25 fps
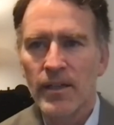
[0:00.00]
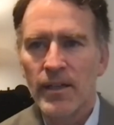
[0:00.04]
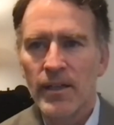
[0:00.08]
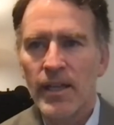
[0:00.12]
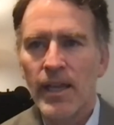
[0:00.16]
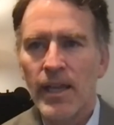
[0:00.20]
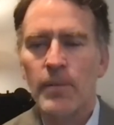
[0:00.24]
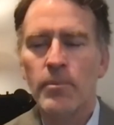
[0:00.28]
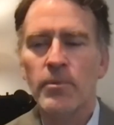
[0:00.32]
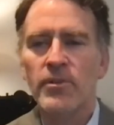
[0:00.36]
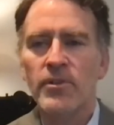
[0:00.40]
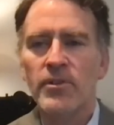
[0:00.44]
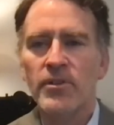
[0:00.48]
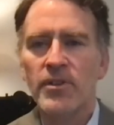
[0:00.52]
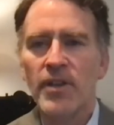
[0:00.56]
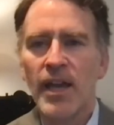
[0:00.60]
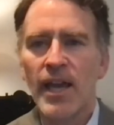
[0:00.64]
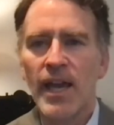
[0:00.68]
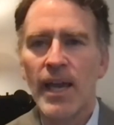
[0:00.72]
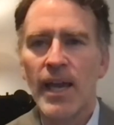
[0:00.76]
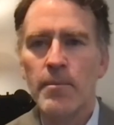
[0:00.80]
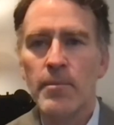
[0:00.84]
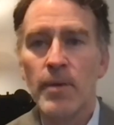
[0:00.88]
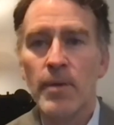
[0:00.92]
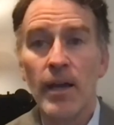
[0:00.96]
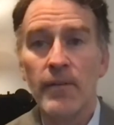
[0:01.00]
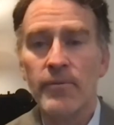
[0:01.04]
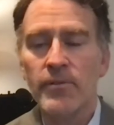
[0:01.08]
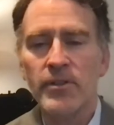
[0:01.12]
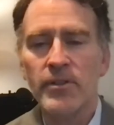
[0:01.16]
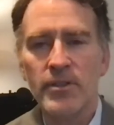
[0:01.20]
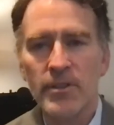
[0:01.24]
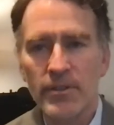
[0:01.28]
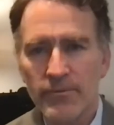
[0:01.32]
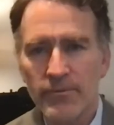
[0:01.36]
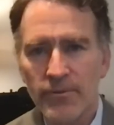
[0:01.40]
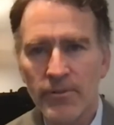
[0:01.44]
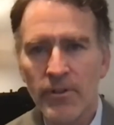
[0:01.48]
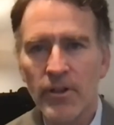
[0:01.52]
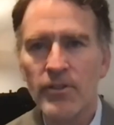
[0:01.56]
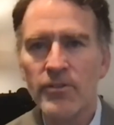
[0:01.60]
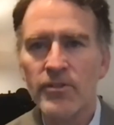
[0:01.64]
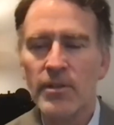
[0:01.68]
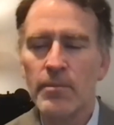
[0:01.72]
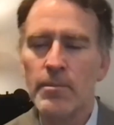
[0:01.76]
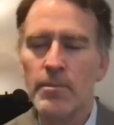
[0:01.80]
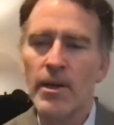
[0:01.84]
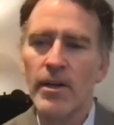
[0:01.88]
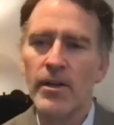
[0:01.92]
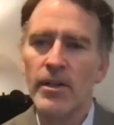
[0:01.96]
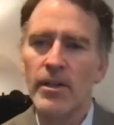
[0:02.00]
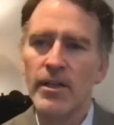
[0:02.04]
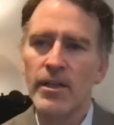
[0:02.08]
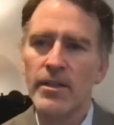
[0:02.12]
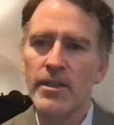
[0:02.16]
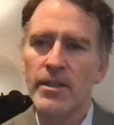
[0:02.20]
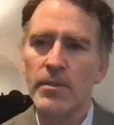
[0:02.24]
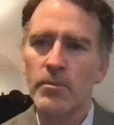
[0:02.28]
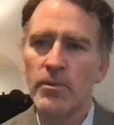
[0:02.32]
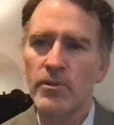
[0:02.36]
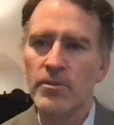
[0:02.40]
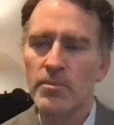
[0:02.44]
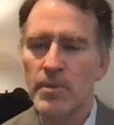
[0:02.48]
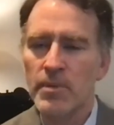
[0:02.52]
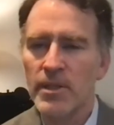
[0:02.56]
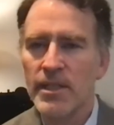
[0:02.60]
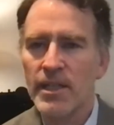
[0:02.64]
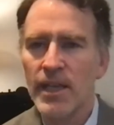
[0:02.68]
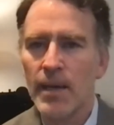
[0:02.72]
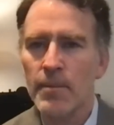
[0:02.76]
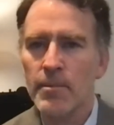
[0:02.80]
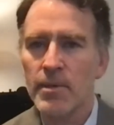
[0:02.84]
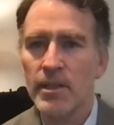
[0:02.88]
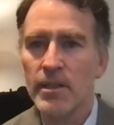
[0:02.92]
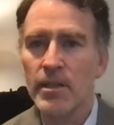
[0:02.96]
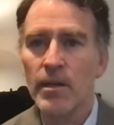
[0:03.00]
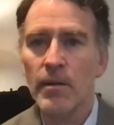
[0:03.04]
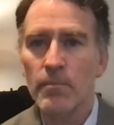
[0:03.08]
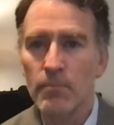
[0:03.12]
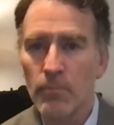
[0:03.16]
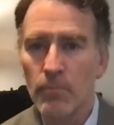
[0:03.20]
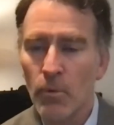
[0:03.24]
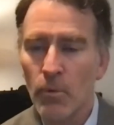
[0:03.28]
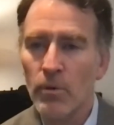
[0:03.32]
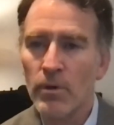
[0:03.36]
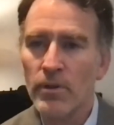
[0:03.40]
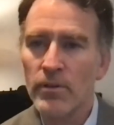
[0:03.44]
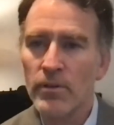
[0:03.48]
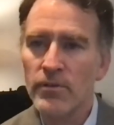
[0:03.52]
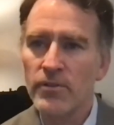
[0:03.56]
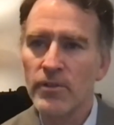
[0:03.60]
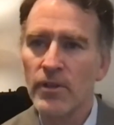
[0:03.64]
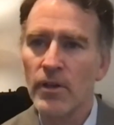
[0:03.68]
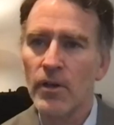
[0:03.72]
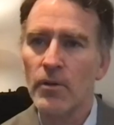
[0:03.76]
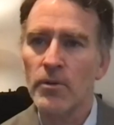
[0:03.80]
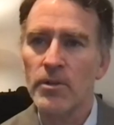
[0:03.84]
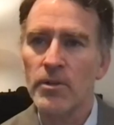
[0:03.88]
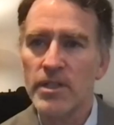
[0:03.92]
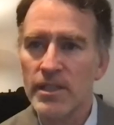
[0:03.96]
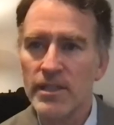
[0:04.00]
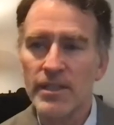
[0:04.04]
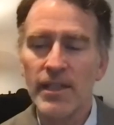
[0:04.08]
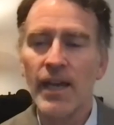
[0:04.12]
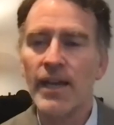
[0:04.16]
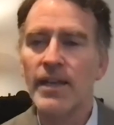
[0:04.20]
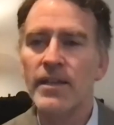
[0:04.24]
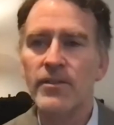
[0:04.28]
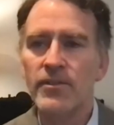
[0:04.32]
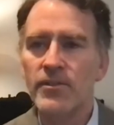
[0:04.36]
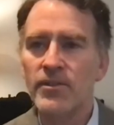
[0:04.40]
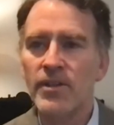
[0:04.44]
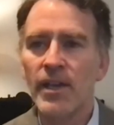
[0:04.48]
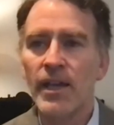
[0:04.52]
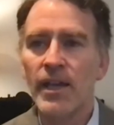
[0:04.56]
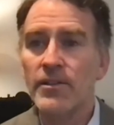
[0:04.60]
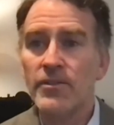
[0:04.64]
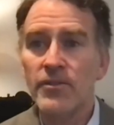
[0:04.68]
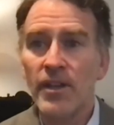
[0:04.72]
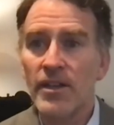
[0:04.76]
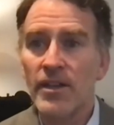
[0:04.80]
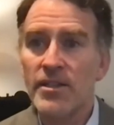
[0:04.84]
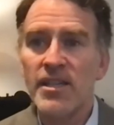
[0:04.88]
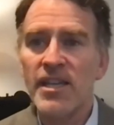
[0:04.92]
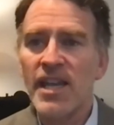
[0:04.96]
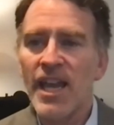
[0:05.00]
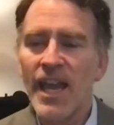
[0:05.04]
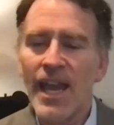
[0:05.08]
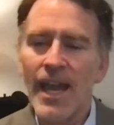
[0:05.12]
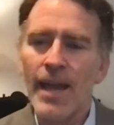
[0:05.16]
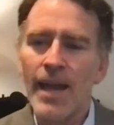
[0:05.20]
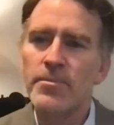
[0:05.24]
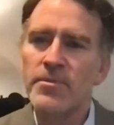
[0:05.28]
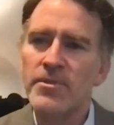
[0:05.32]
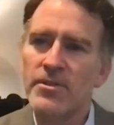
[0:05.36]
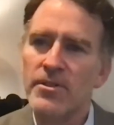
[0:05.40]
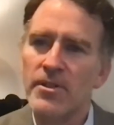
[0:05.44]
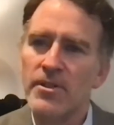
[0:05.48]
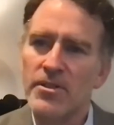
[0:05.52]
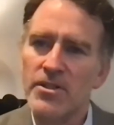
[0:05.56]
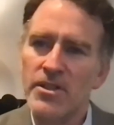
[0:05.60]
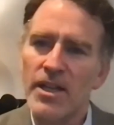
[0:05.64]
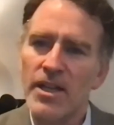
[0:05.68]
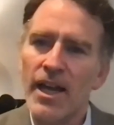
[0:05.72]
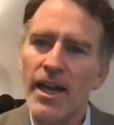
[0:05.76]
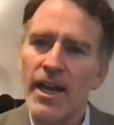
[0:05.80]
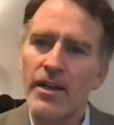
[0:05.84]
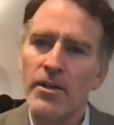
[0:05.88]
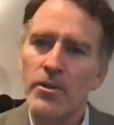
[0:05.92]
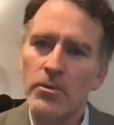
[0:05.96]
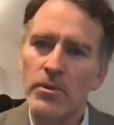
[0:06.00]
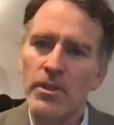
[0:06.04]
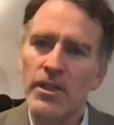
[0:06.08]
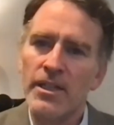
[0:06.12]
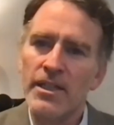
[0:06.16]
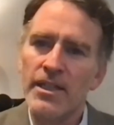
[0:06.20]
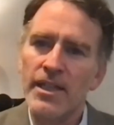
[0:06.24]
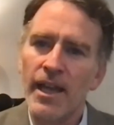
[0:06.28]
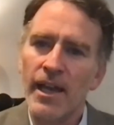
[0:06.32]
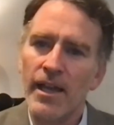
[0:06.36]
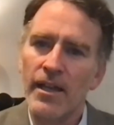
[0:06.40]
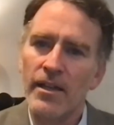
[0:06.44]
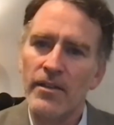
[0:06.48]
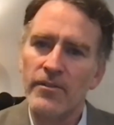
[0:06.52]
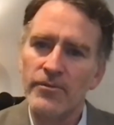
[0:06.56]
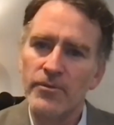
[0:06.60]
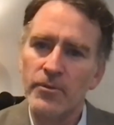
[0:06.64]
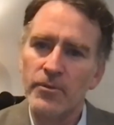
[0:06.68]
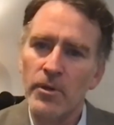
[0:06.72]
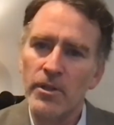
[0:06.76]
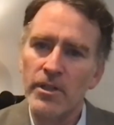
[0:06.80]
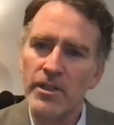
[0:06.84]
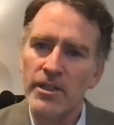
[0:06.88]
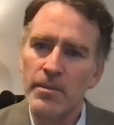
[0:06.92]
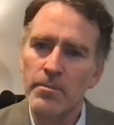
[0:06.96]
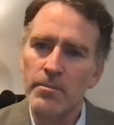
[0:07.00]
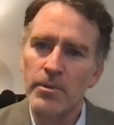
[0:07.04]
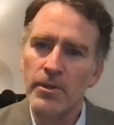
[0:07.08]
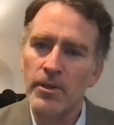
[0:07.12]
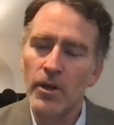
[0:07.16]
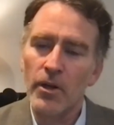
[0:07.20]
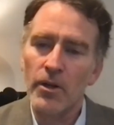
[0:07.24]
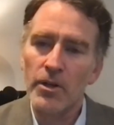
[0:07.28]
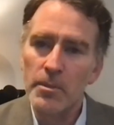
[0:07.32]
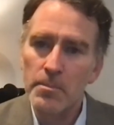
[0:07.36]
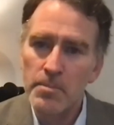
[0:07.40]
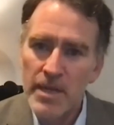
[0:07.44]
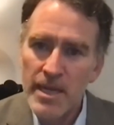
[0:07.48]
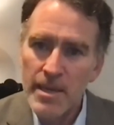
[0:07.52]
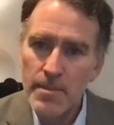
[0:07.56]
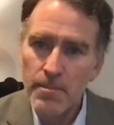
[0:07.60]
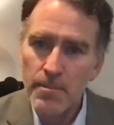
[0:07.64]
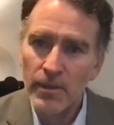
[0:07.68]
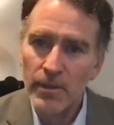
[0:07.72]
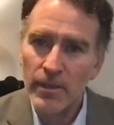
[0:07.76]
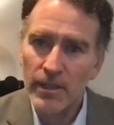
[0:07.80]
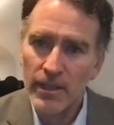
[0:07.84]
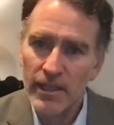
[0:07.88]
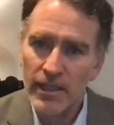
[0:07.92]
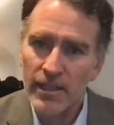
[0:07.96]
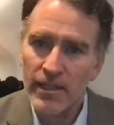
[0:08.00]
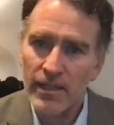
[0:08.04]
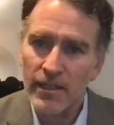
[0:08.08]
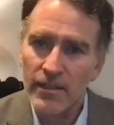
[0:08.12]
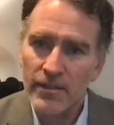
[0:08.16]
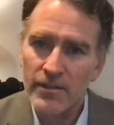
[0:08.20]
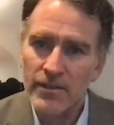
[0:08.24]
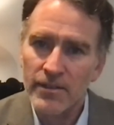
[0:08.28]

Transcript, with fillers: It was a time of a diverse America that was becoming more so. The United States had captured not only California, but all the people in it